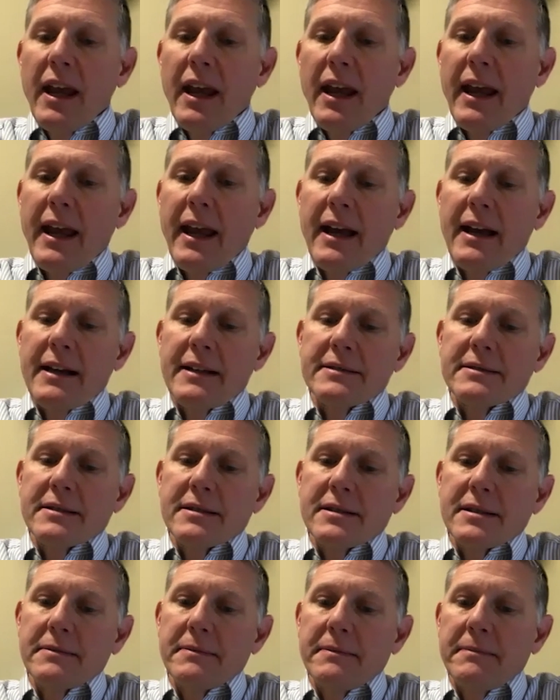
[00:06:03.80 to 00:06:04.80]
And
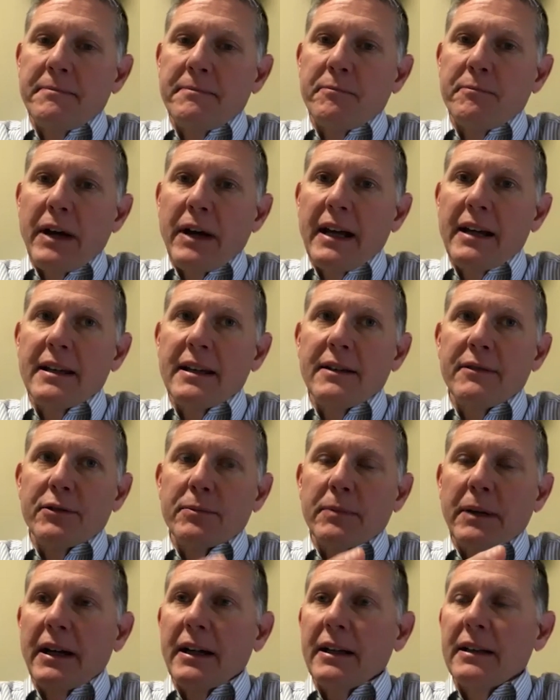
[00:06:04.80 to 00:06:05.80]
my
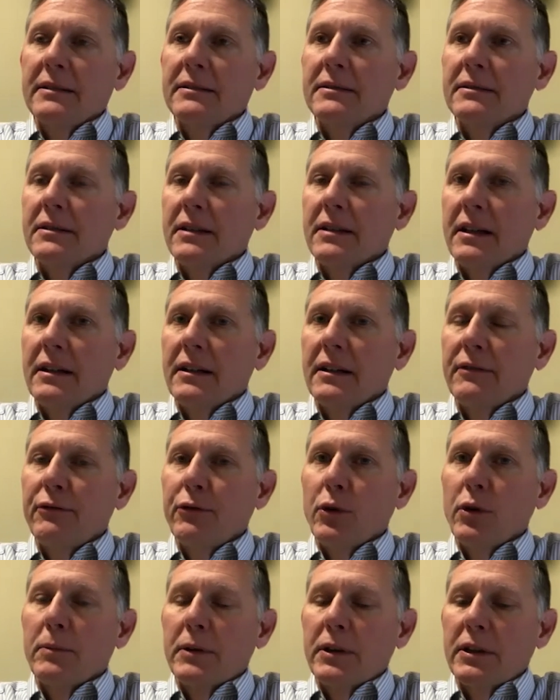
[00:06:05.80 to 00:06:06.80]

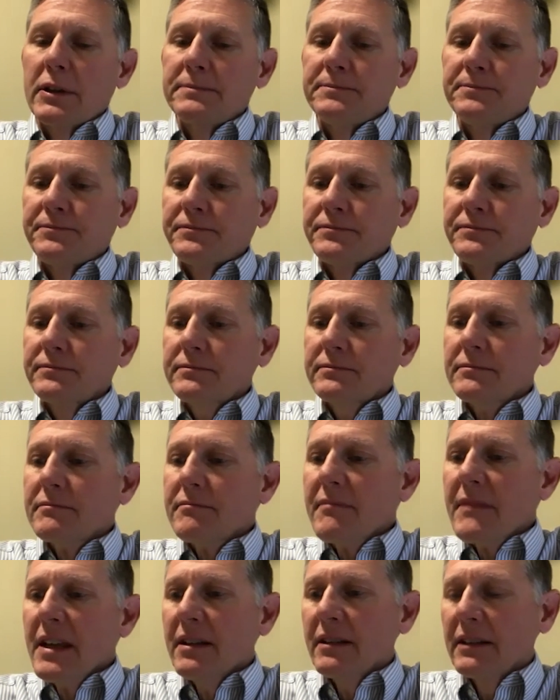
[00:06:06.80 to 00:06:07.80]
former
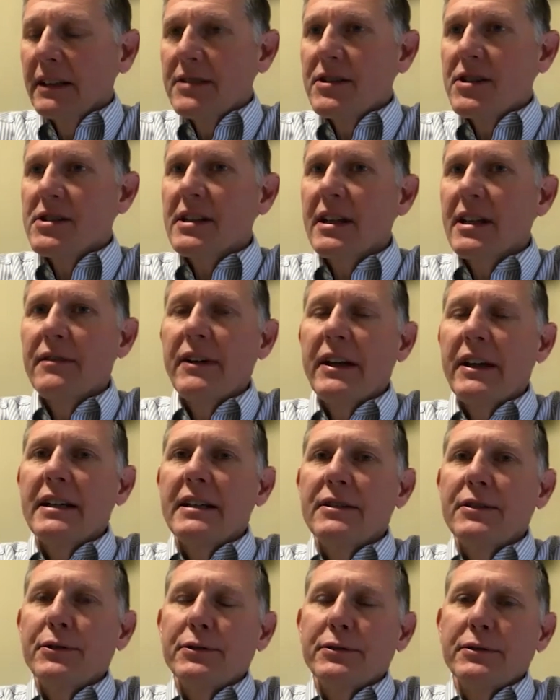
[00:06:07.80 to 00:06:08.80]
legislative
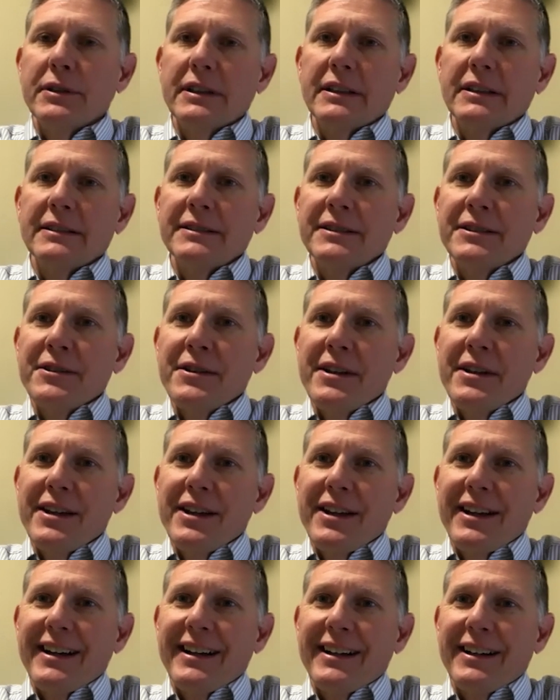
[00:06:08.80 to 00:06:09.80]
aide who
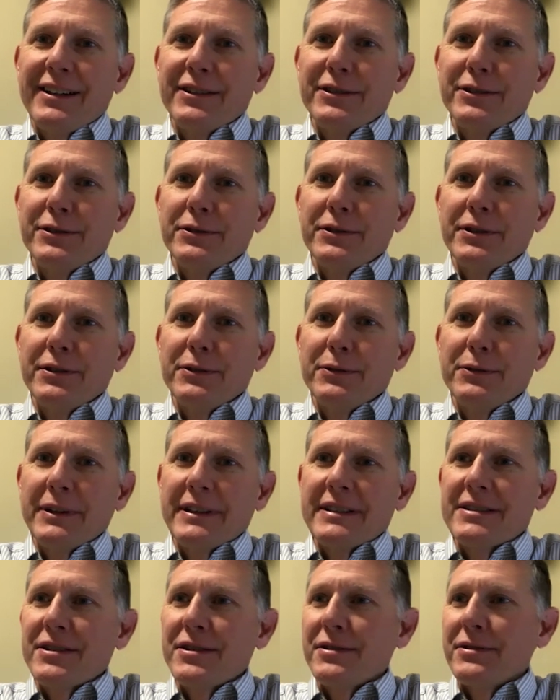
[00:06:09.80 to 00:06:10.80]

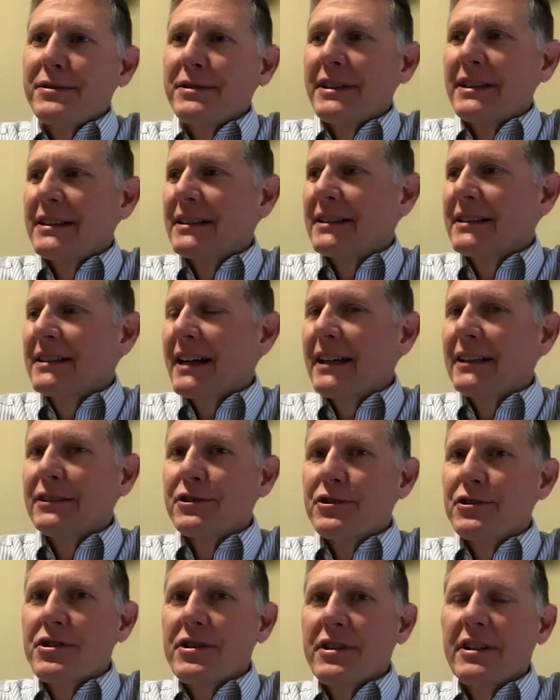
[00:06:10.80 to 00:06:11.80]
went to
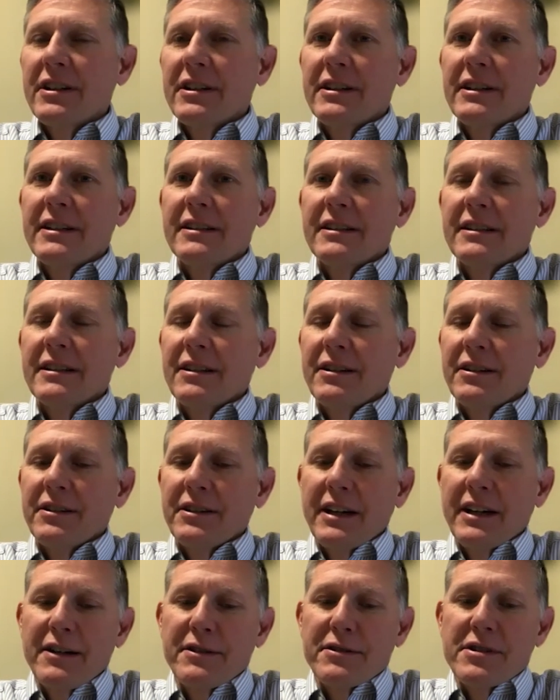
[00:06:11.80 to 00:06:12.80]
college there in
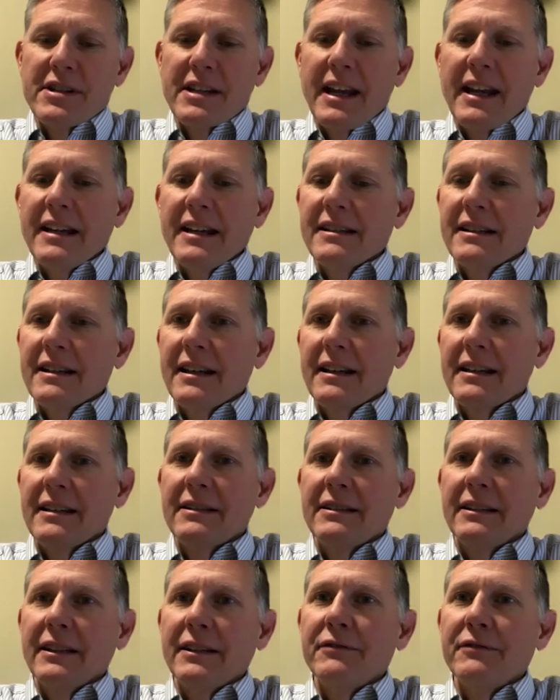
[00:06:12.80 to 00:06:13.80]
Ohio State
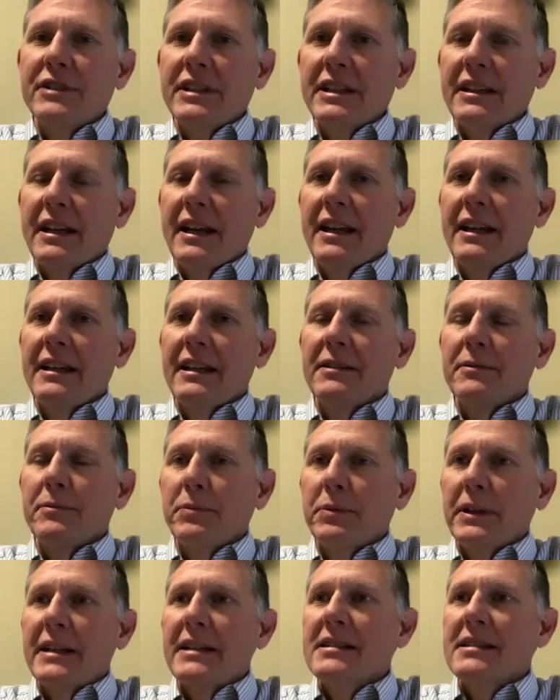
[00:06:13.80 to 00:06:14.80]
and lived in a
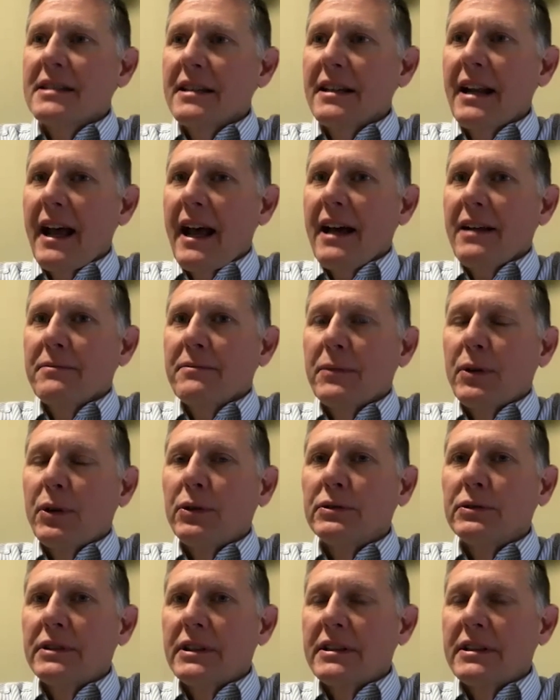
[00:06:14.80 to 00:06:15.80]
place that had
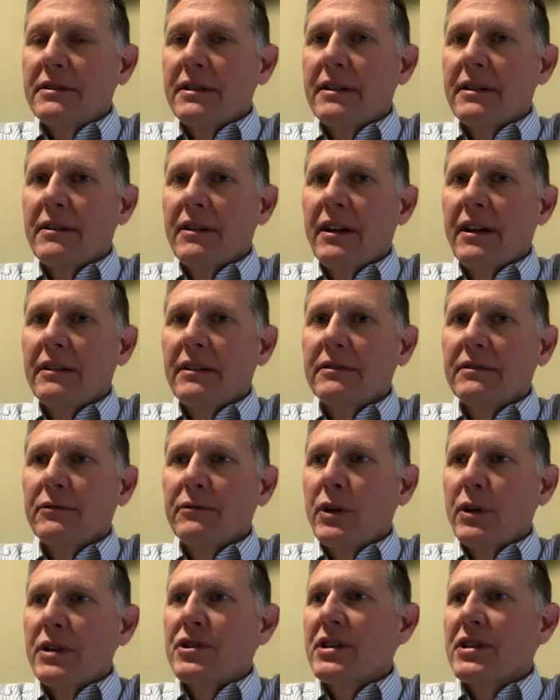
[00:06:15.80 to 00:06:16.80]
mold, and
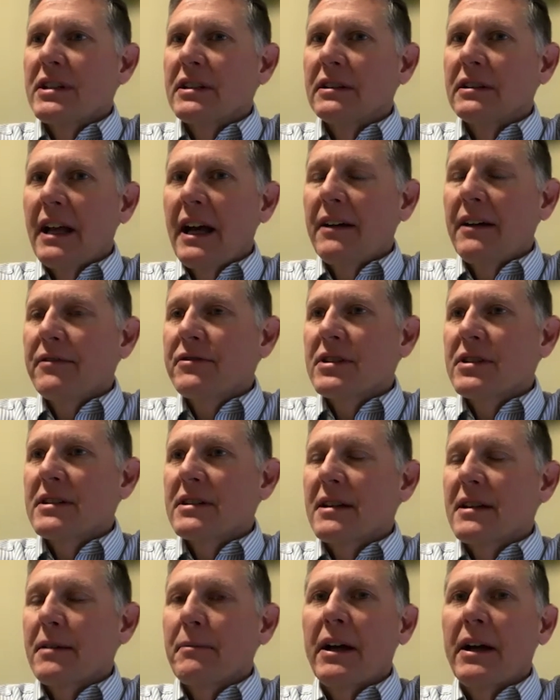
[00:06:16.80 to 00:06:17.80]
once she left,
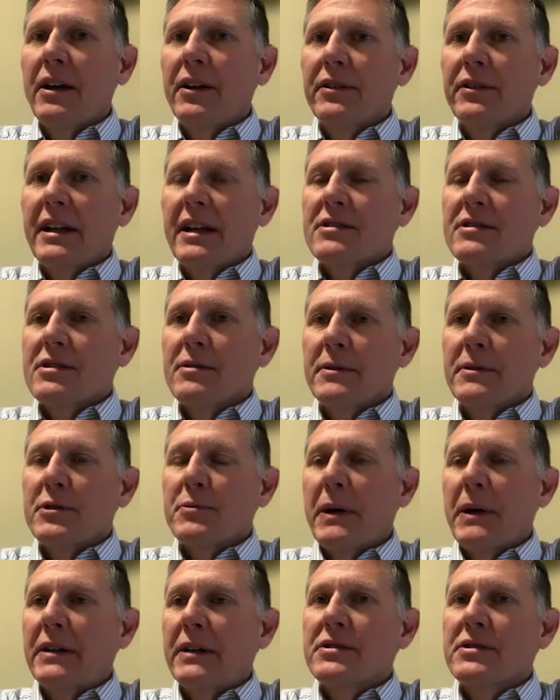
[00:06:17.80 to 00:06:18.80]
she's like, my health got so
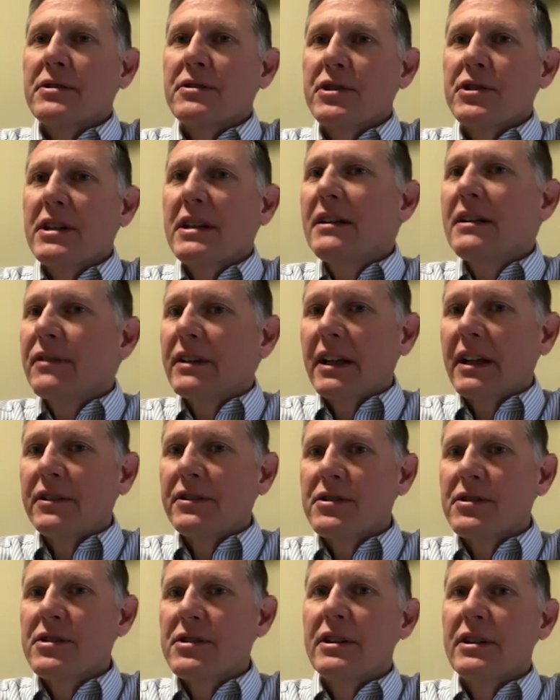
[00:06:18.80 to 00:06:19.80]
much better. So she even
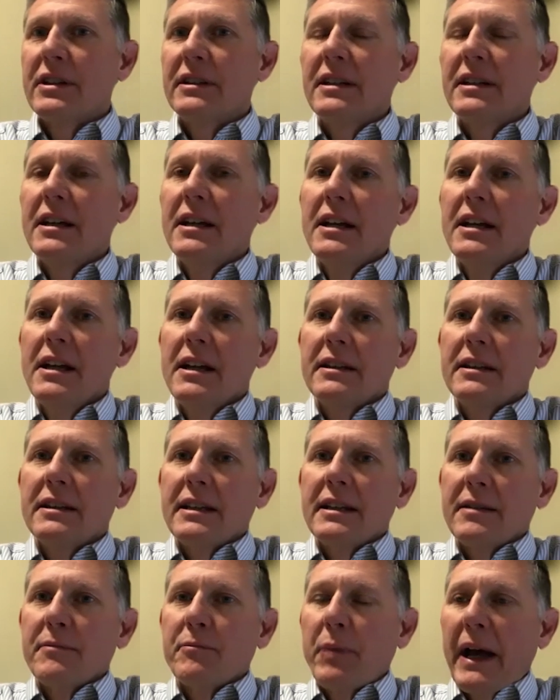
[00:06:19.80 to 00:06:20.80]
understood
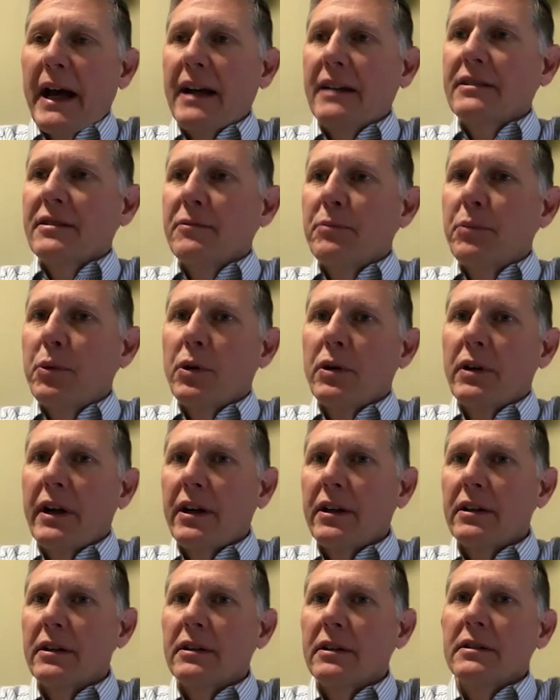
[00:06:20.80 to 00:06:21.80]
the impact of poor
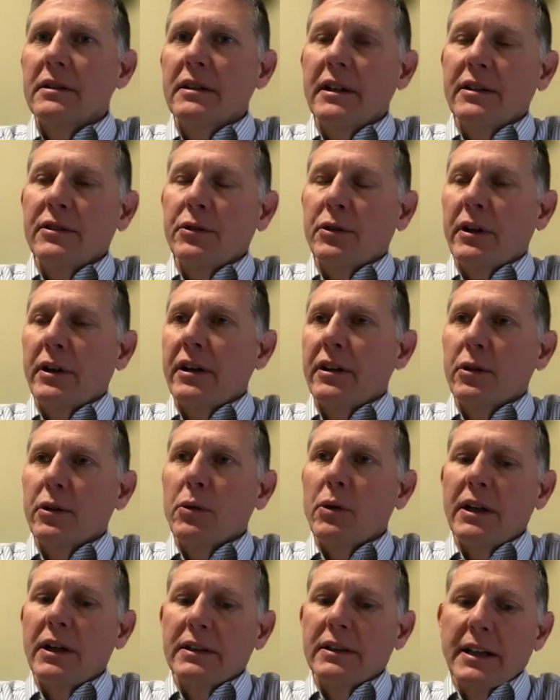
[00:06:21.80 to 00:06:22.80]
air, indoor air
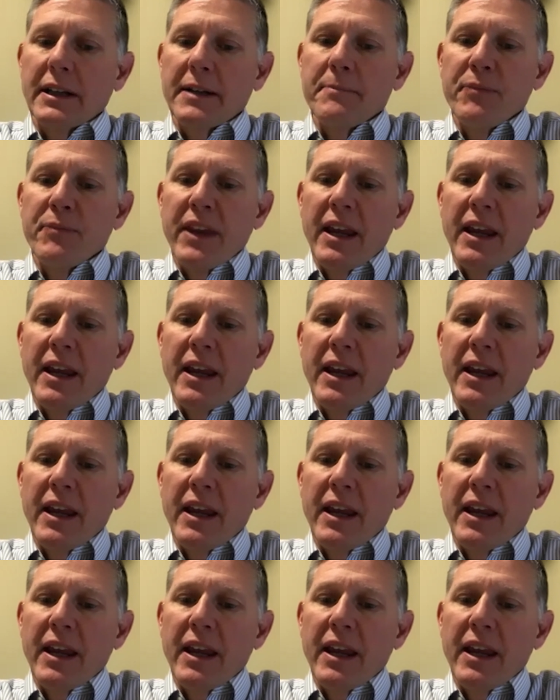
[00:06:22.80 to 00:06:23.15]
quality.